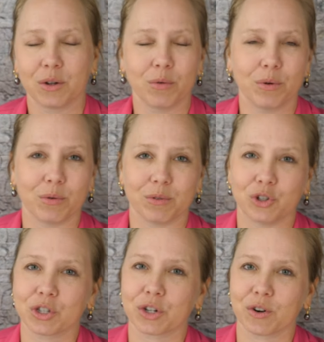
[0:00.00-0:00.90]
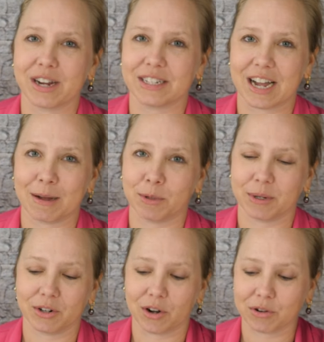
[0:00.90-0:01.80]
Whew, just a great time to be
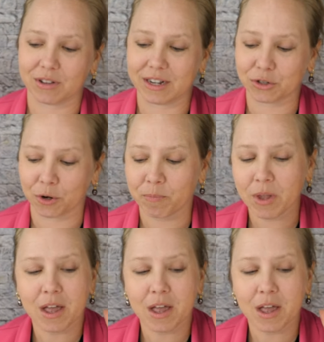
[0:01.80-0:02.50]
a doll collector.